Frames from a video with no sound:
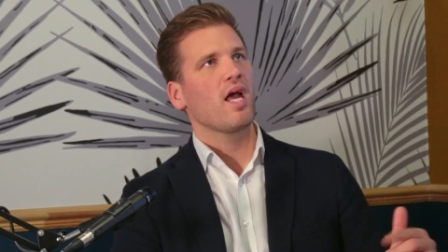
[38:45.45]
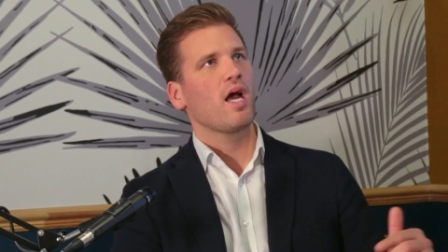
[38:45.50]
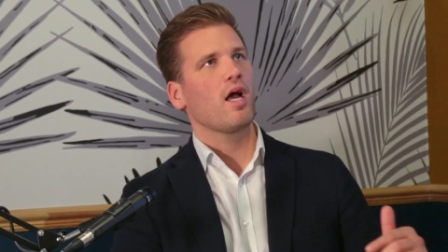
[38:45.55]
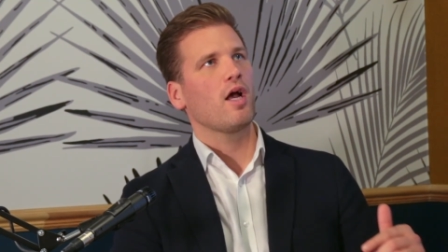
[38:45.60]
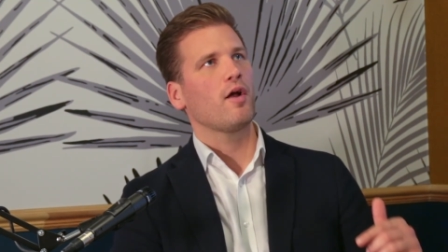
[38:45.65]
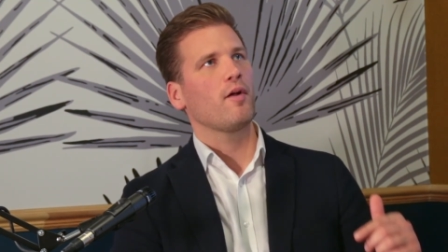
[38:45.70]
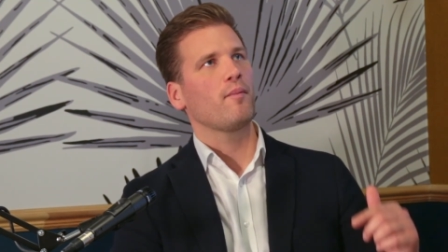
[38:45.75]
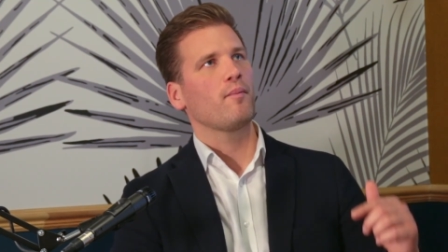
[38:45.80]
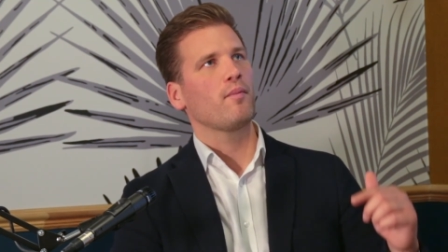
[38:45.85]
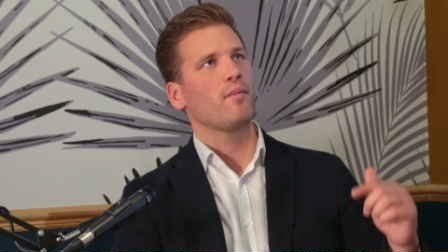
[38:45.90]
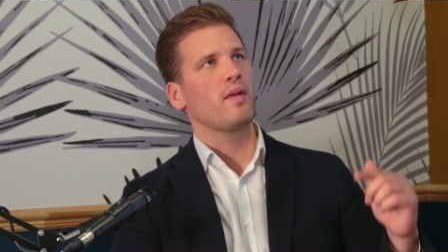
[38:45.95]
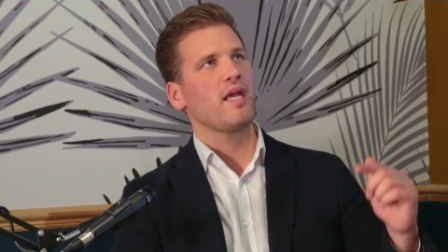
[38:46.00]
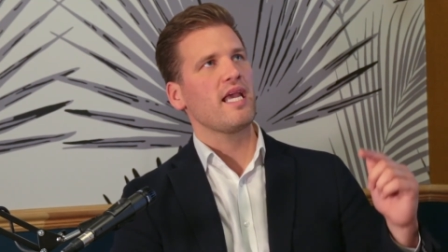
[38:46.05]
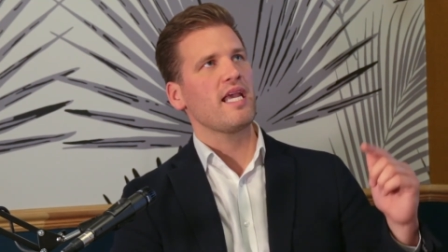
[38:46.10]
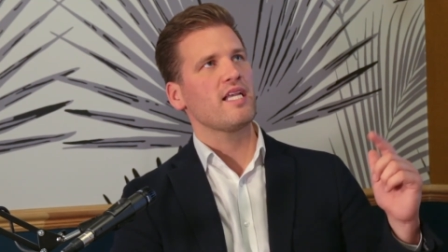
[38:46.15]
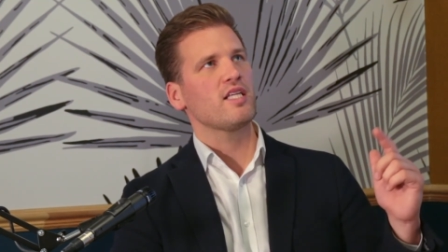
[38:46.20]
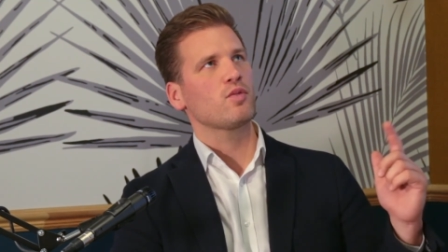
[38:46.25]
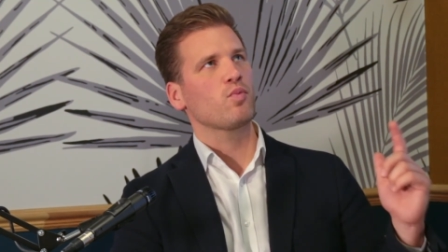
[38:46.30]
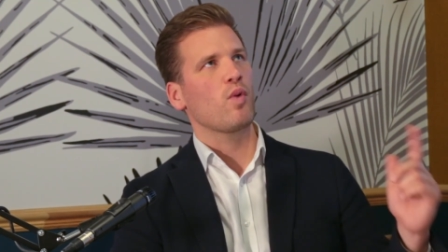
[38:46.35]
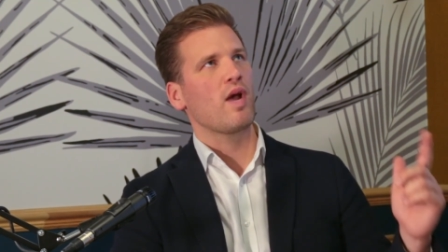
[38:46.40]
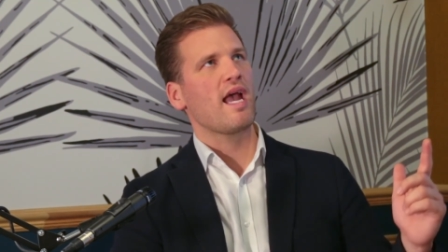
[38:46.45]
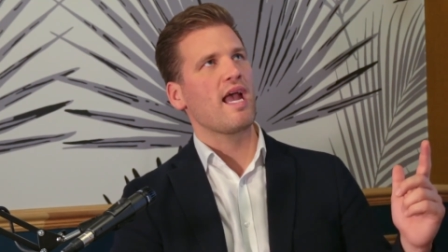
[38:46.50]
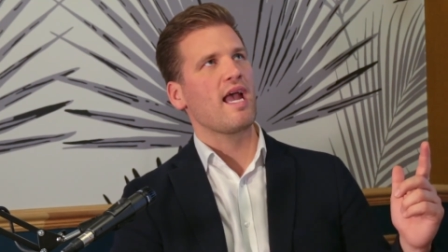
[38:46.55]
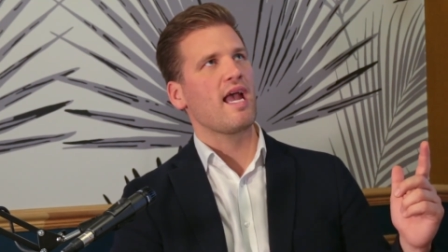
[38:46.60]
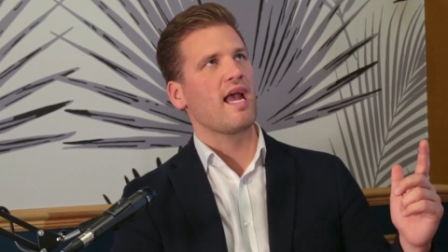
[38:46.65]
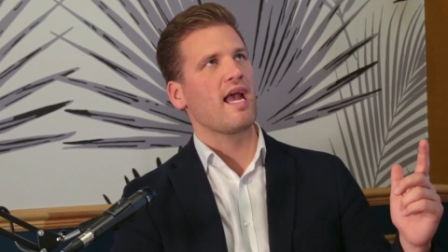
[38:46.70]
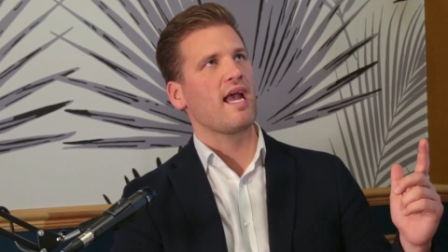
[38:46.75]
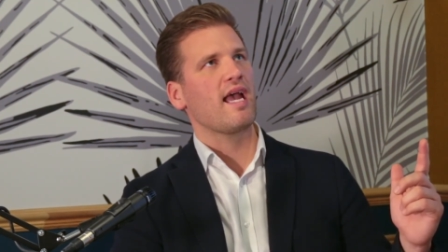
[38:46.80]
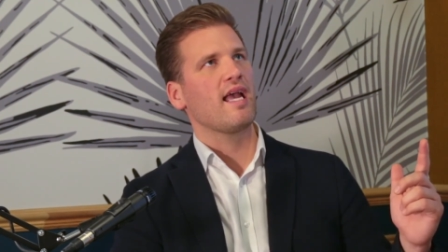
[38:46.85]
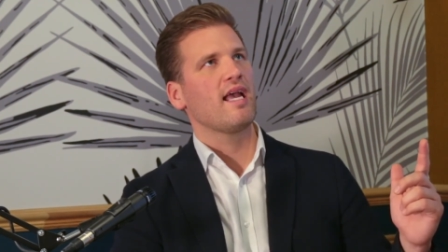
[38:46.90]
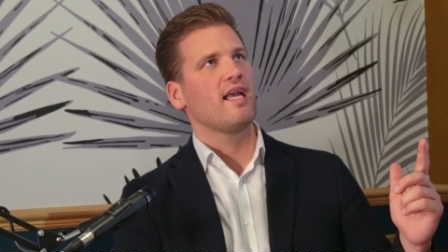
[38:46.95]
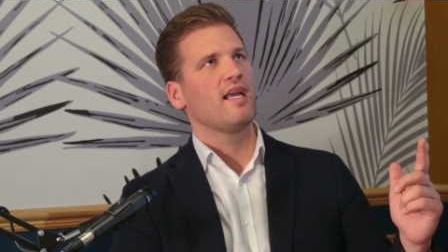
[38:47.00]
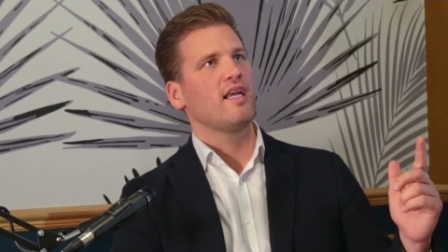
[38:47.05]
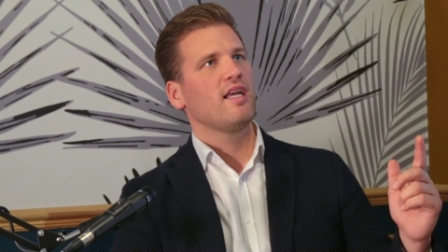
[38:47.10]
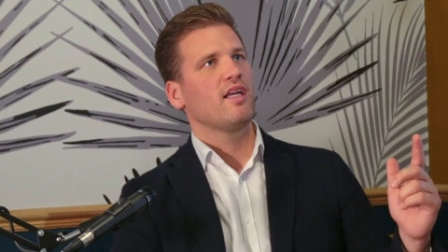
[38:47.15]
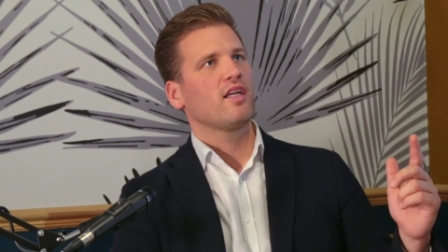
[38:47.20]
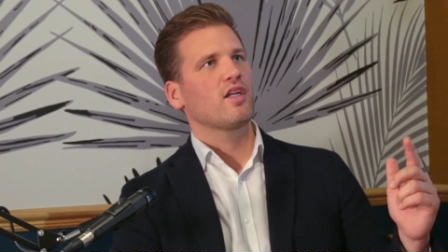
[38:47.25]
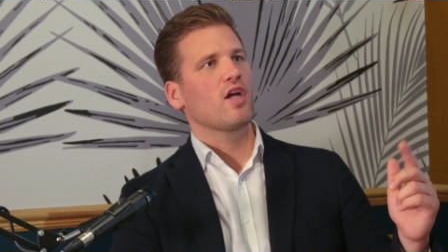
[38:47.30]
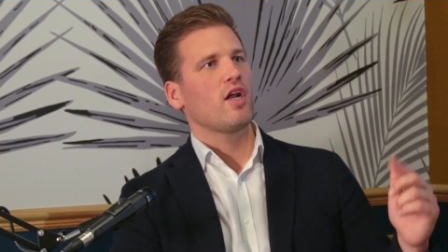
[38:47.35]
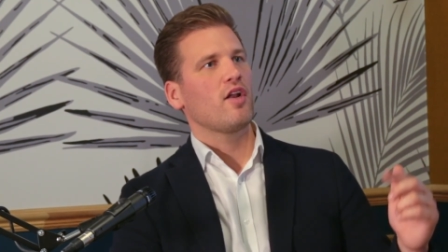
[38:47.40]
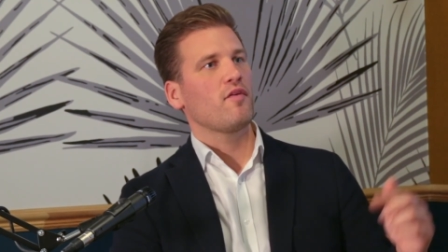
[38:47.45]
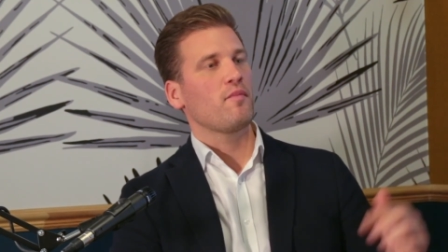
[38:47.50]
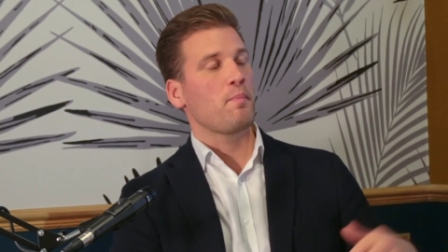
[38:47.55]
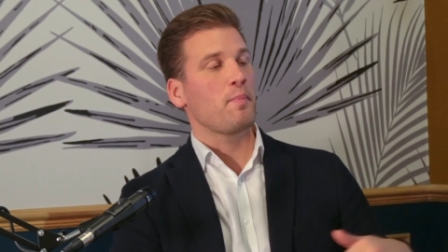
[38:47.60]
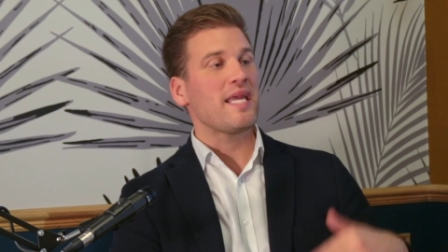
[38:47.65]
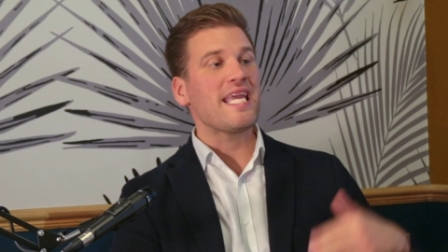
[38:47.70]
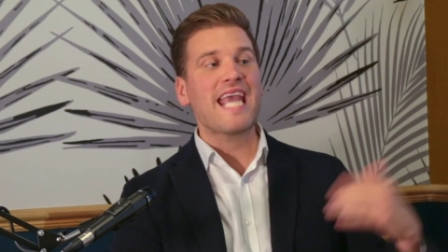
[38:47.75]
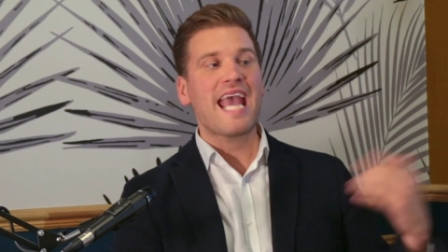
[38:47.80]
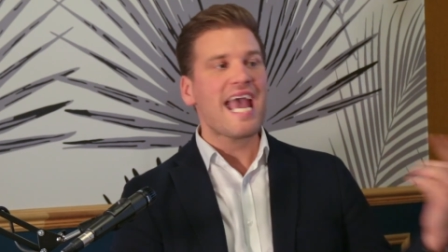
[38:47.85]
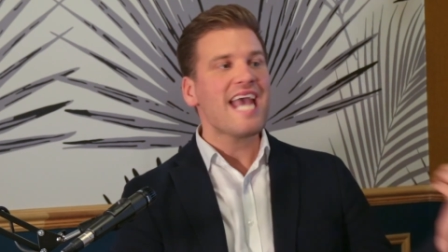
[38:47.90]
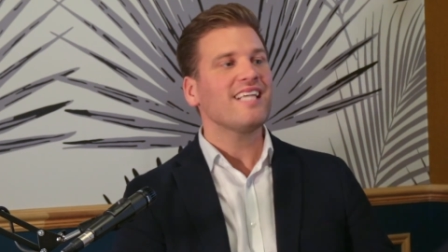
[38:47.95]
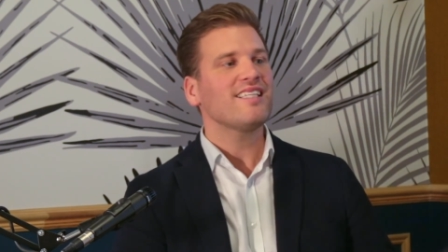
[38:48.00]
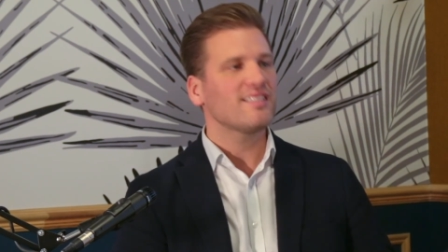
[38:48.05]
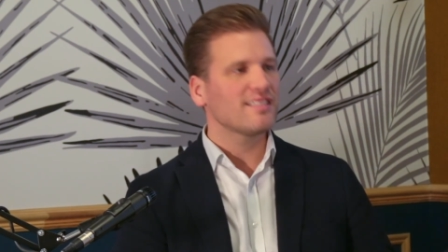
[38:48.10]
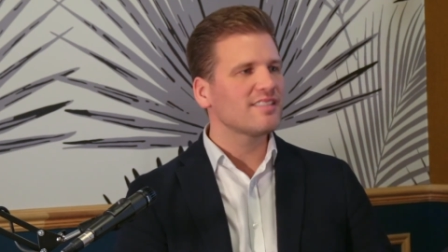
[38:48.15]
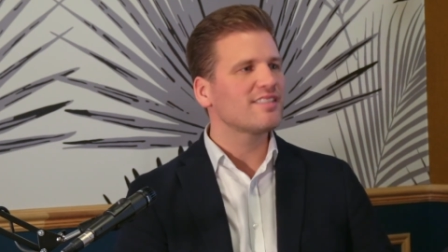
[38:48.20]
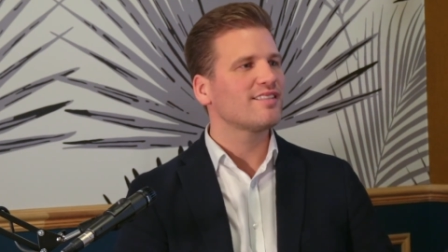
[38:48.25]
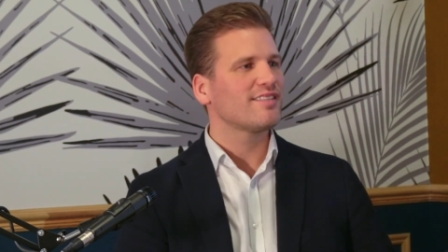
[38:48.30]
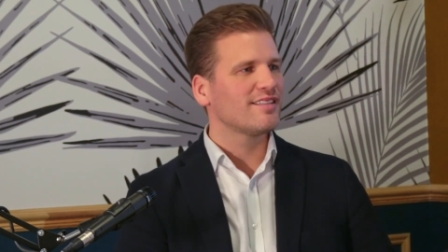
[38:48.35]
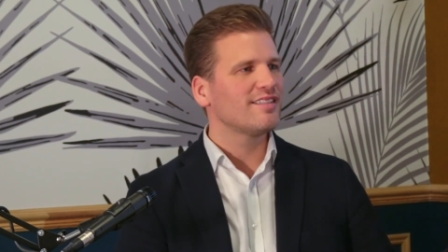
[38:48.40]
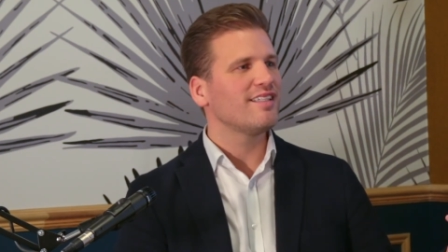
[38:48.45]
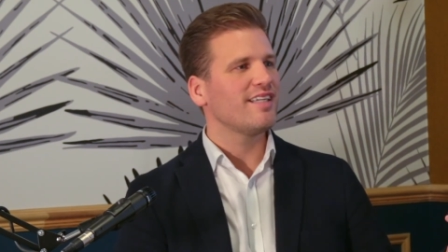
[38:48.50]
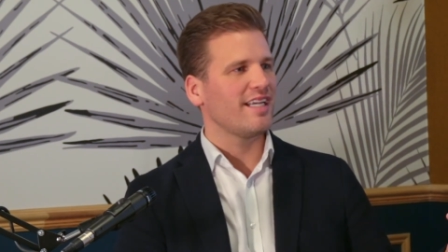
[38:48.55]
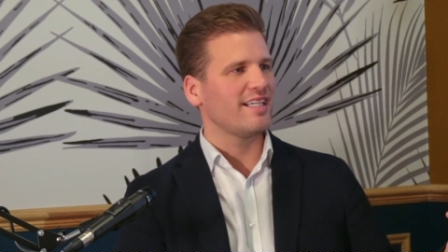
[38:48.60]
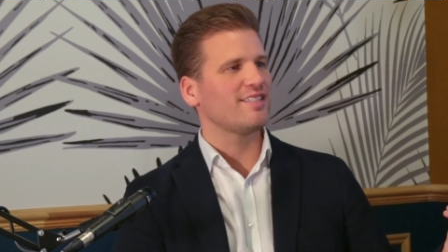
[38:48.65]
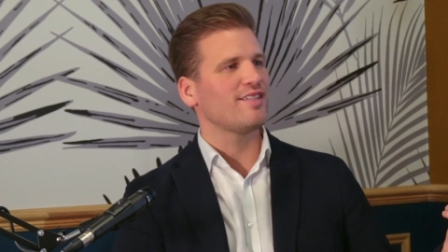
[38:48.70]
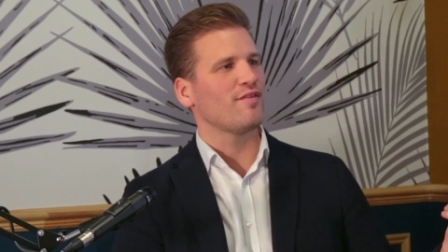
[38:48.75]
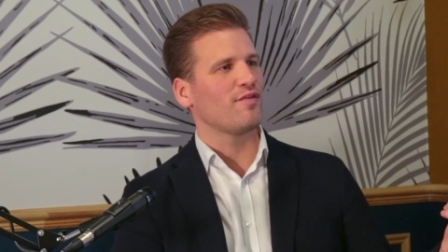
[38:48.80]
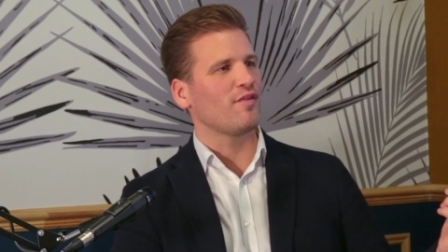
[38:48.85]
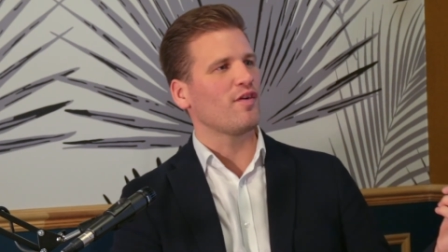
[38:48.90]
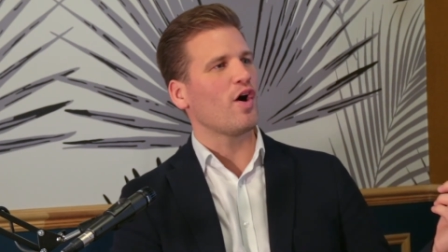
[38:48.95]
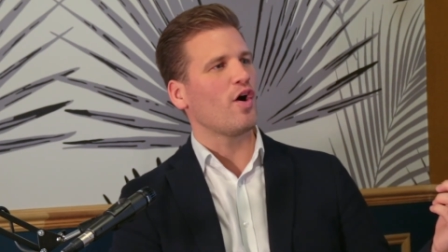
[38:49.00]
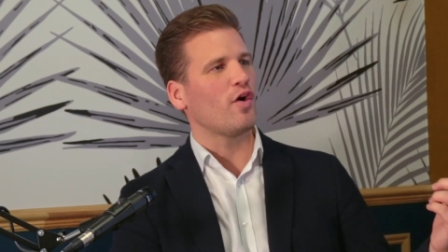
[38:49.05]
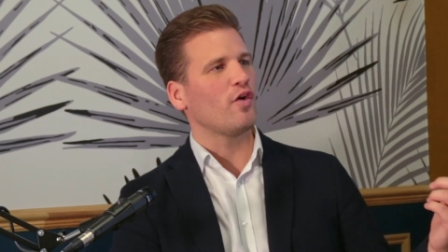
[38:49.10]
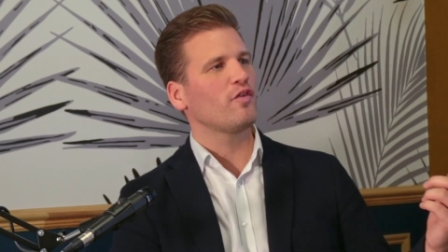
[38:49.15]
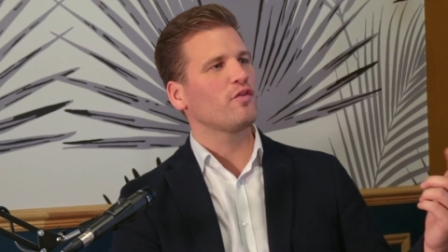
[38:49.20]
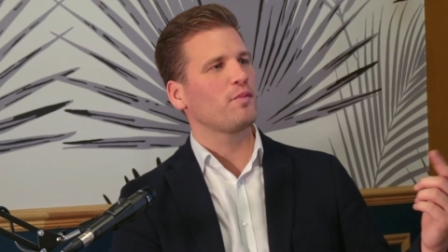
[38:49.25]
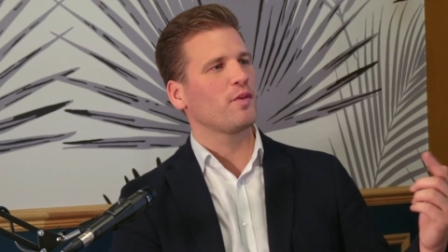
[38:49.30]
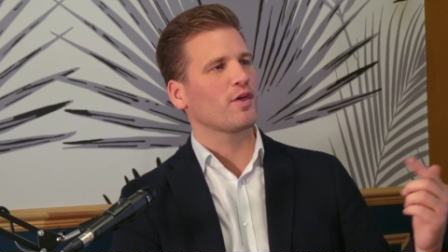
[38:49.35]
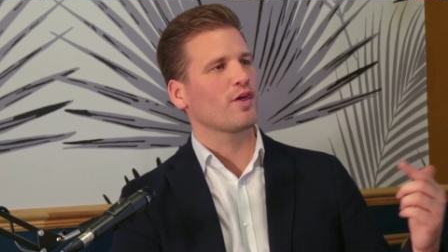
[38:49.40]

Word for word: um, is where kind of B S is involved,